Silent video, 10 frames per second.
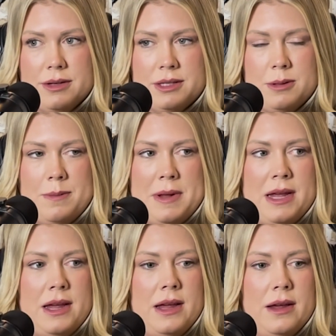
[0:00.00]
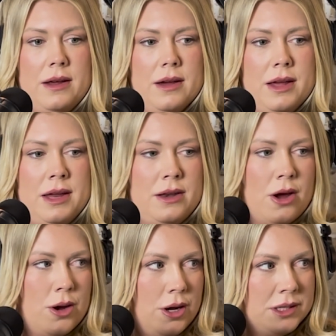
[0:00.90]
to be in
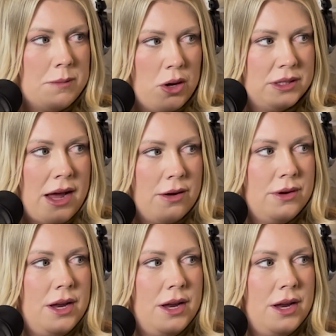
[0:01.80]
a small town